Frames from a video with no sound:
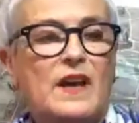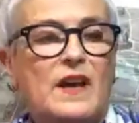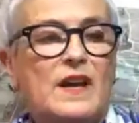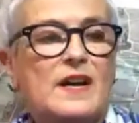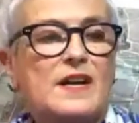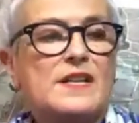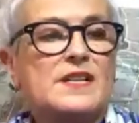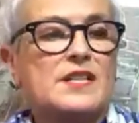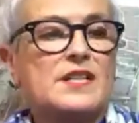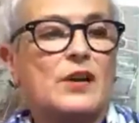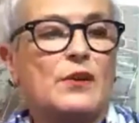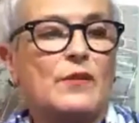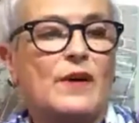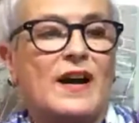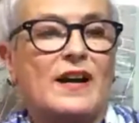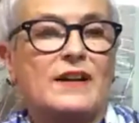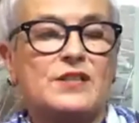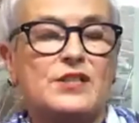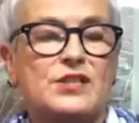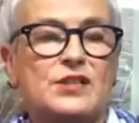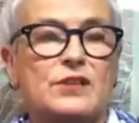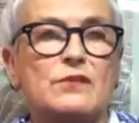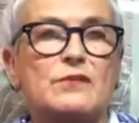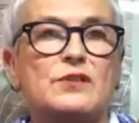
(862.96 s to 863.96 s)
So I
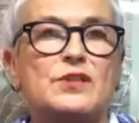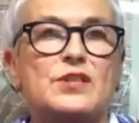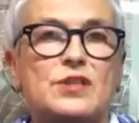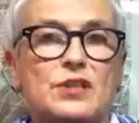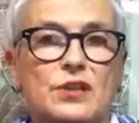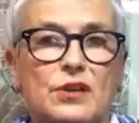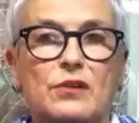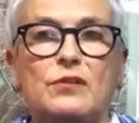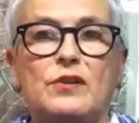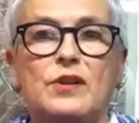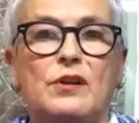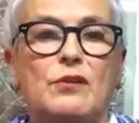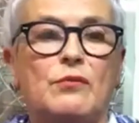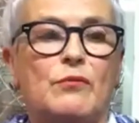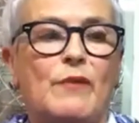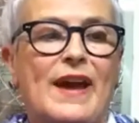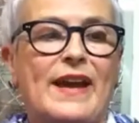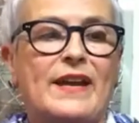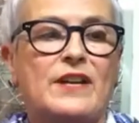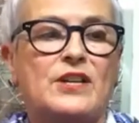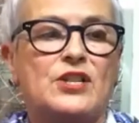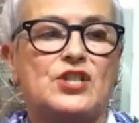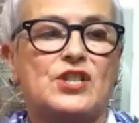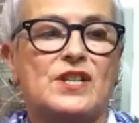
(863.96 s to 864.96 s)
do 2 new
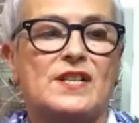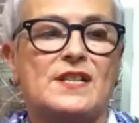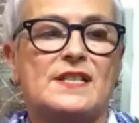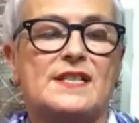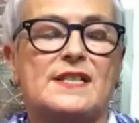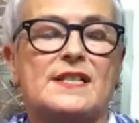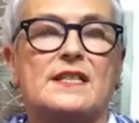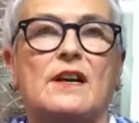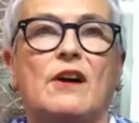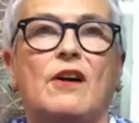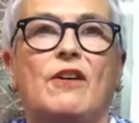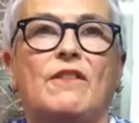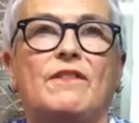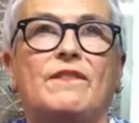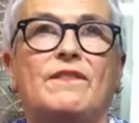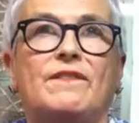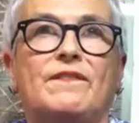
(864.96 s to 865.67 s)
ranges of